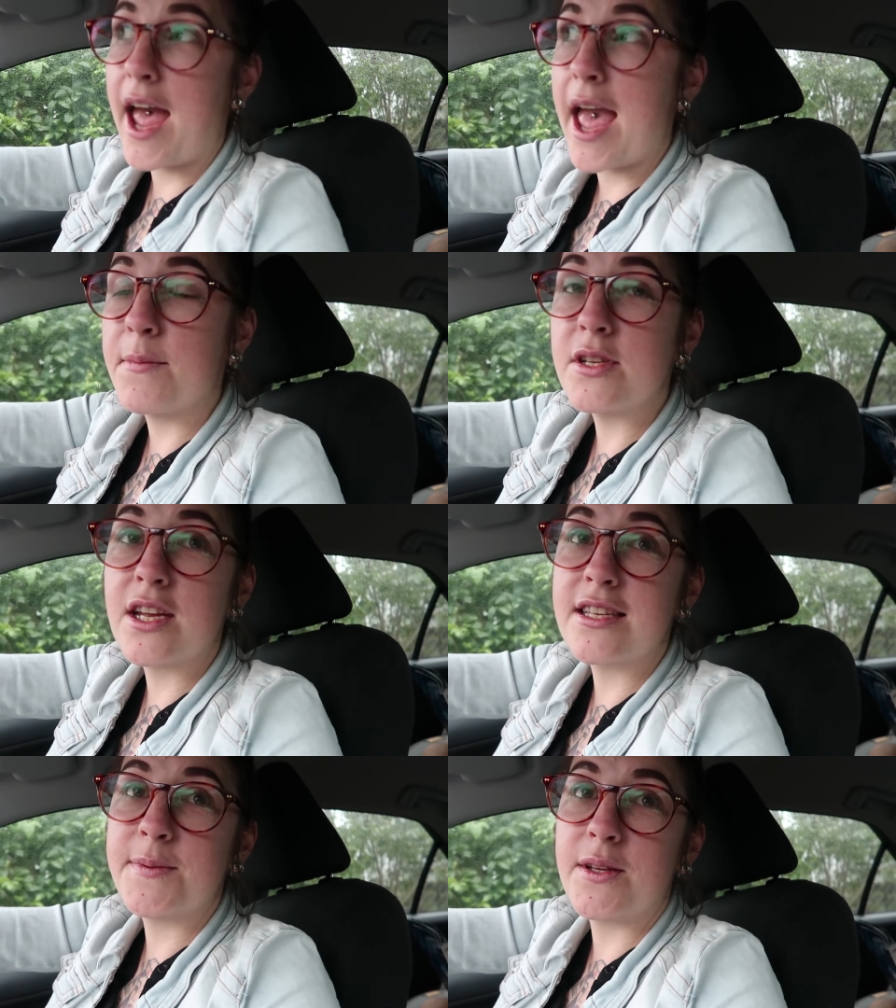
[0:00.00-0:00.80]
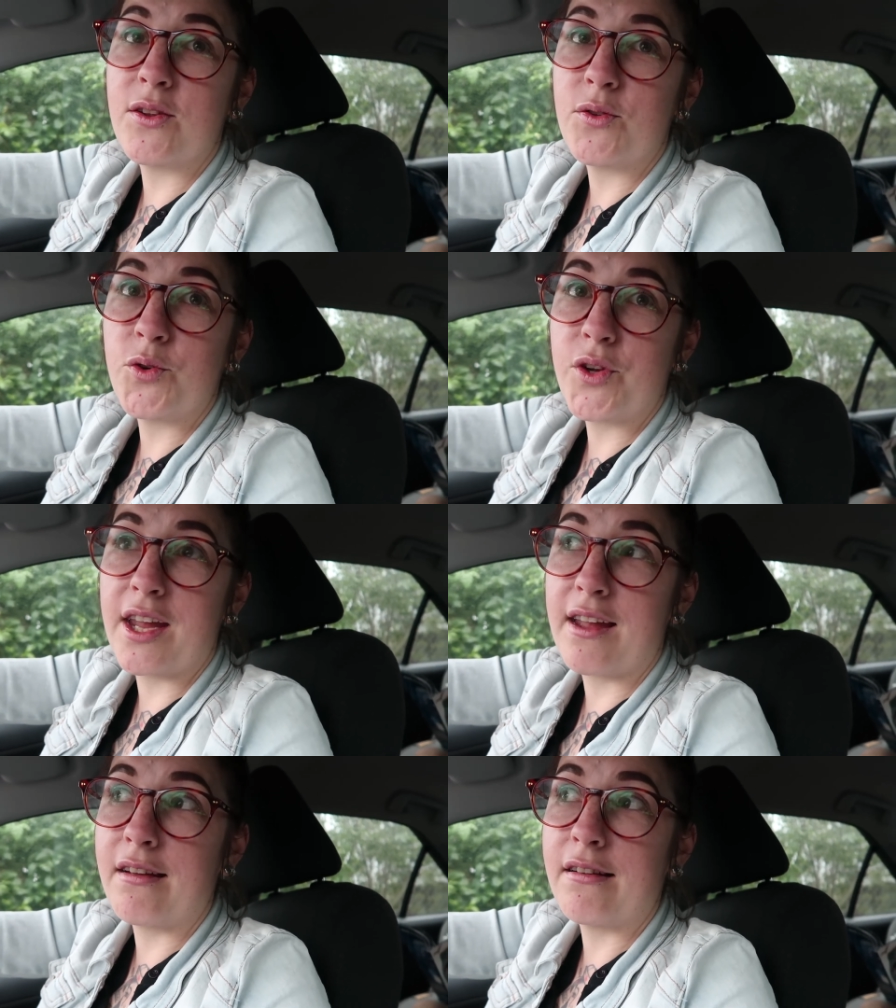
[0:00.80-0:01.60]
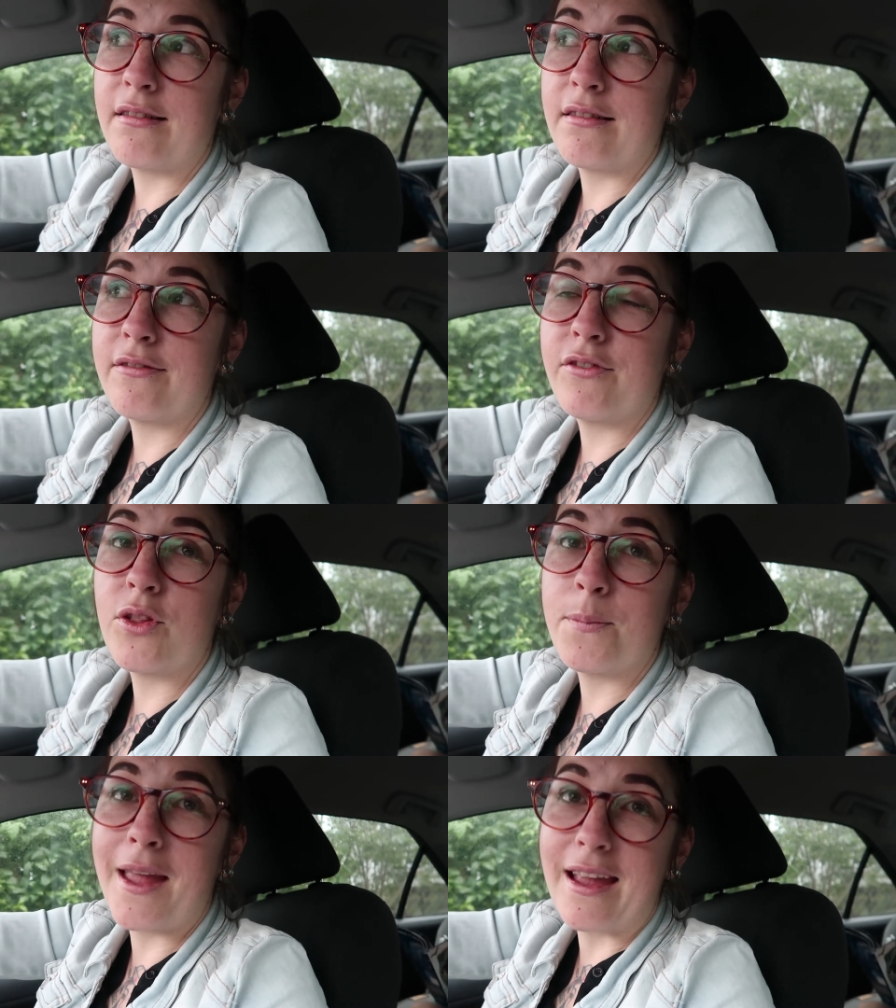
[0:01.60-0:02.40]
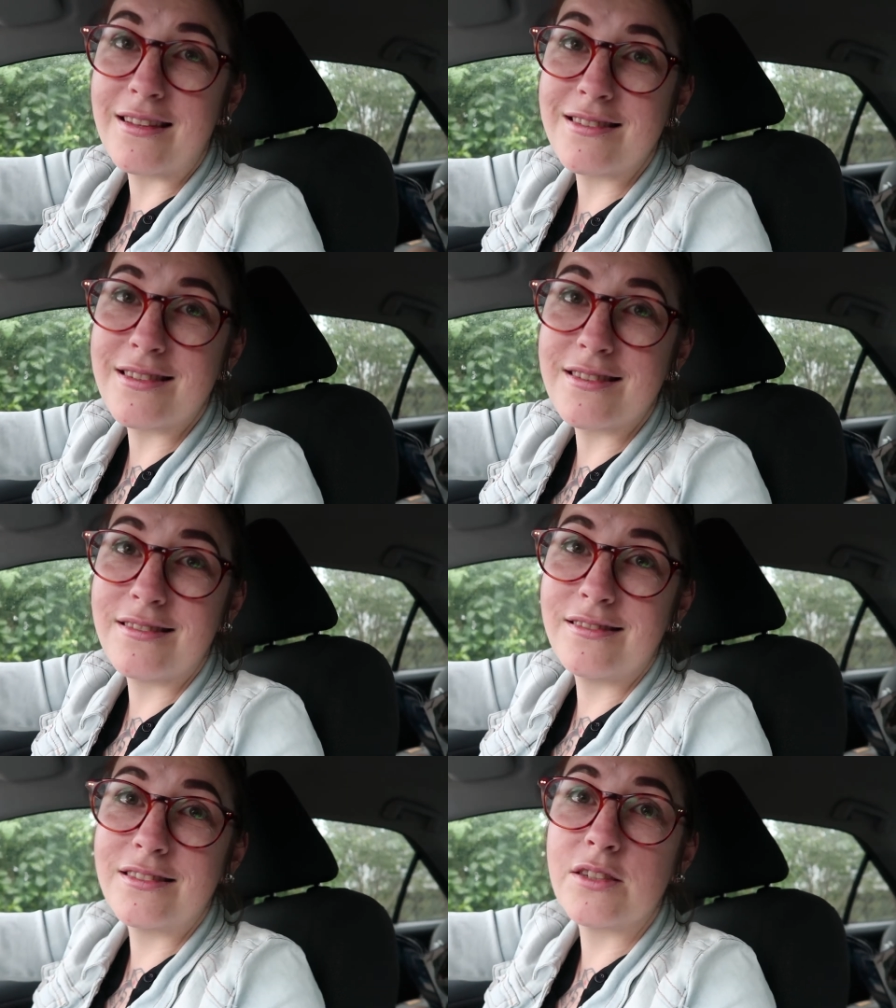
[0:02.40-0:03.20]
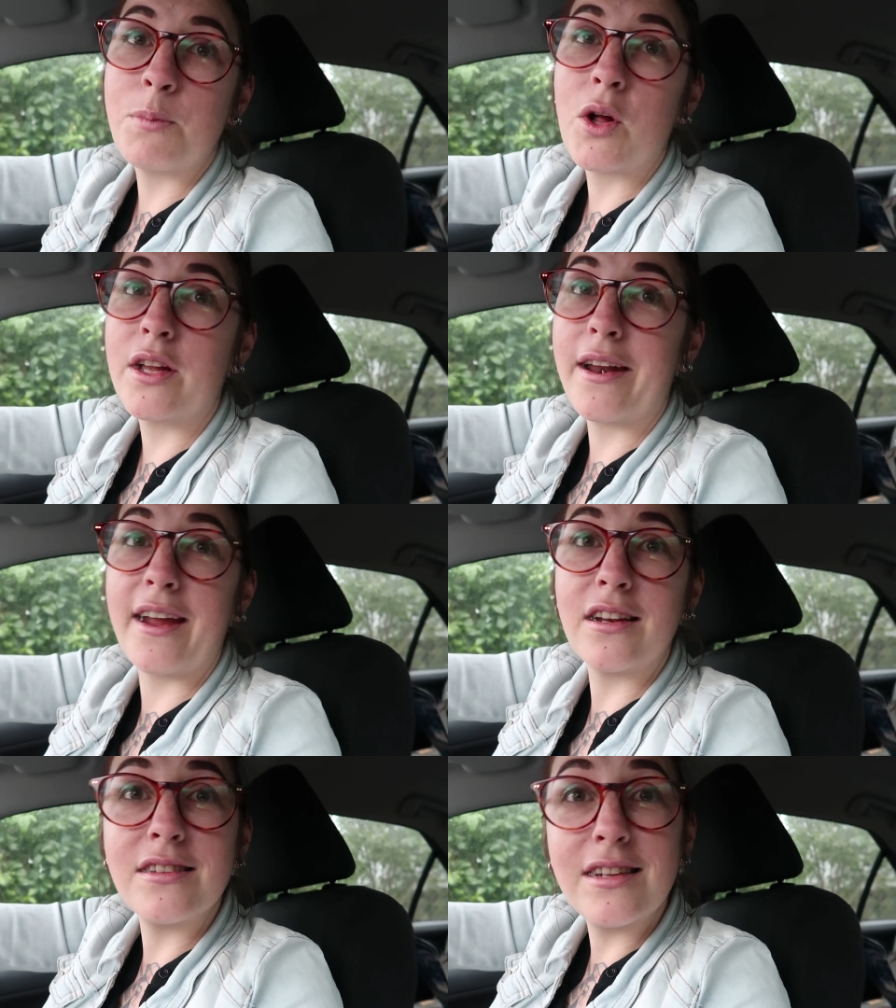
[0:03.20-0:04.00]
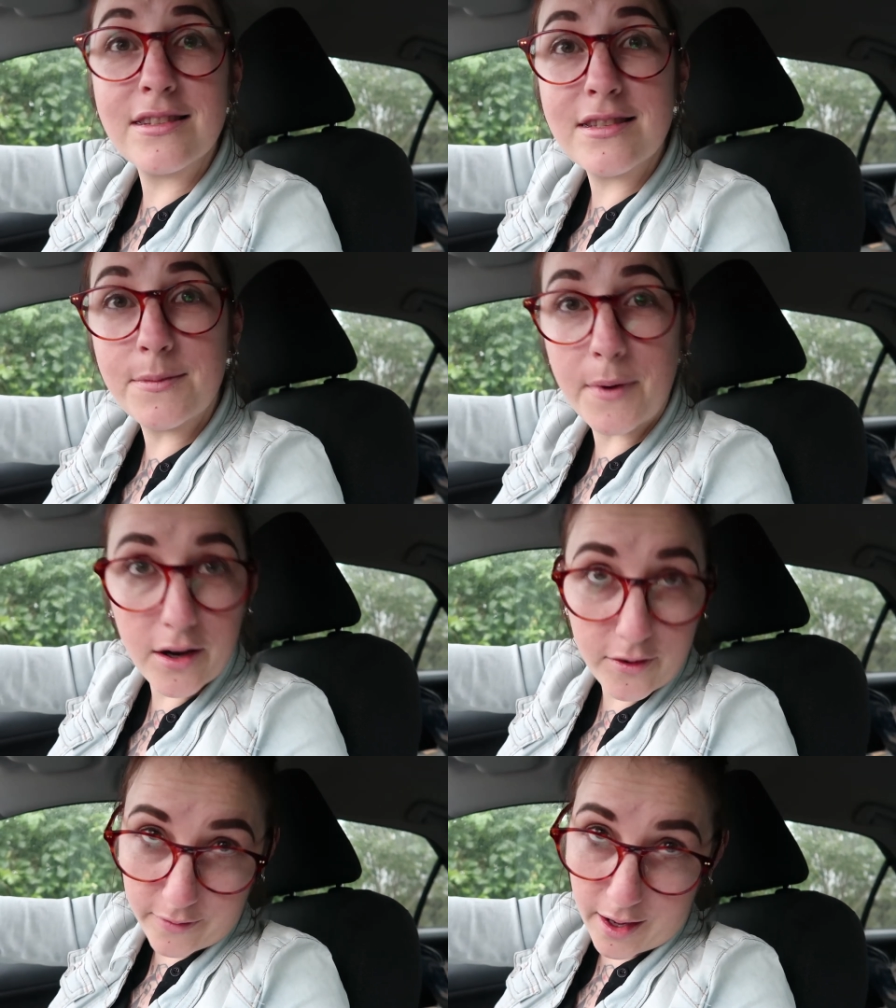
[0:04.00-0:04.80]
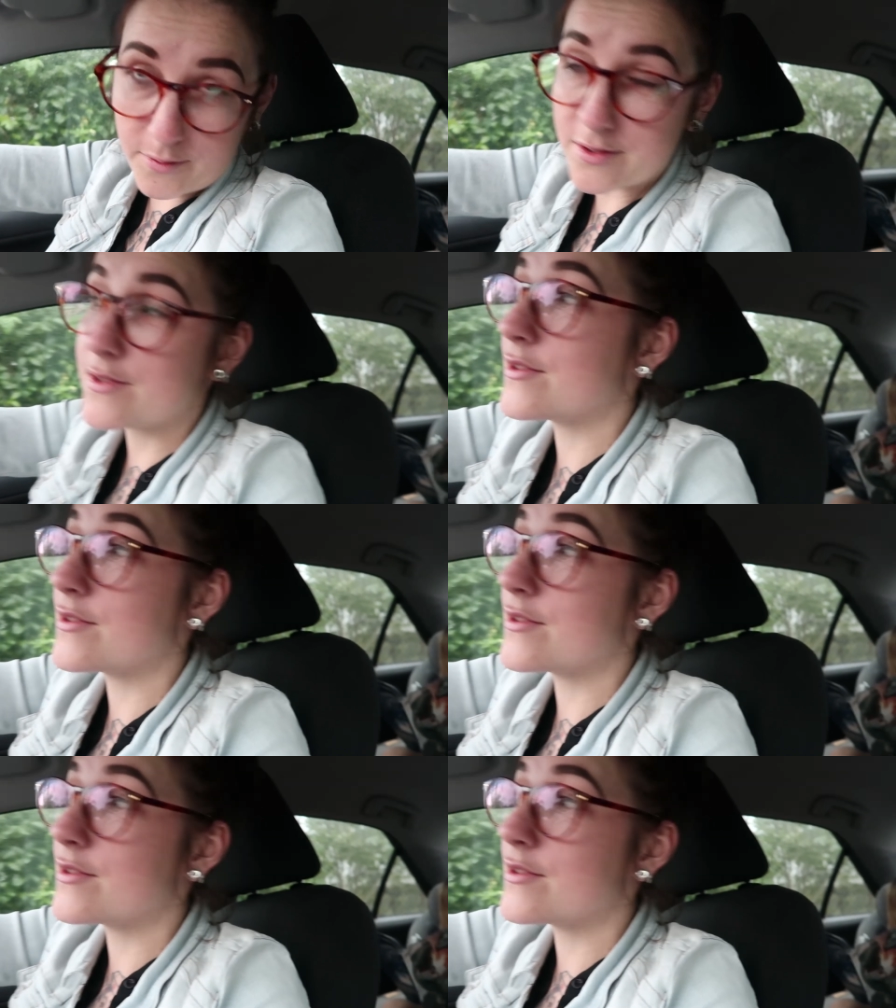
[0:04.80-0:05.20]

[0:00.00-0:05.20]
Hamish has been looking for the bees to pollinate his tomato flowers.